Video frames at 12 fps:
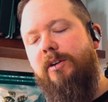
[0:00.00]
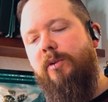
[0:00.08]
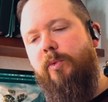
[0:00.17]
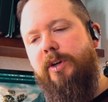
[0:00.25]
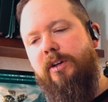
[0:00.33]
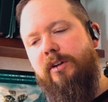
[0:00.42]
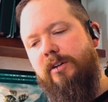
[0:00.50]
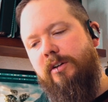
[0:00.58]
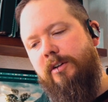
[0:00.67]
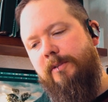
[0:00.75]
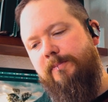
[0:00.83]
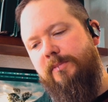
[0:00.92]

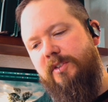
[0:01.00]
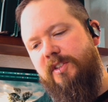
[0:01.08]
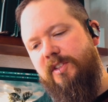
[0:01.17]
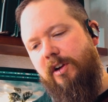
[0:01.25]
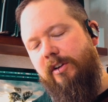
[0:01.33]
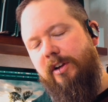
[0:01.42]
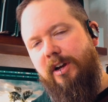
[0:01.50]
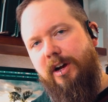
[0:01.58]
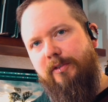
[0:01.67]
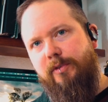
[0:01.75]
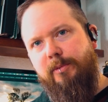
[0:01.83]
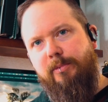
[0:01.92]
We're starting
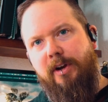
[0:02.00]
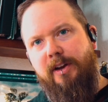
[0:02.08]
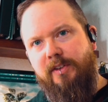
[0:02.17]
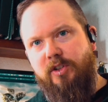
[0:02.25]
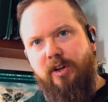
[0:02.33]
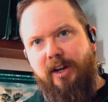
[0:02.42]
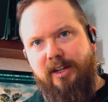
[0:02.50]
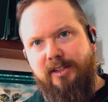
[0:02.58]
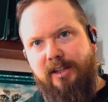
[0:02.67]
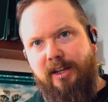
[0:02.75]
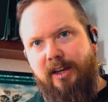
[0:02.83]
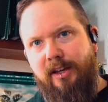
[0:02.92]
off with a private track
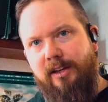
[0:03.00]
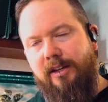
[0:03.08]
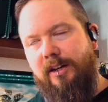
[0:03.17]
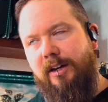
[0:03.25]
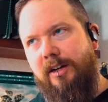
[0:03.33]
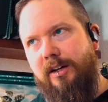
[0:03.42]
day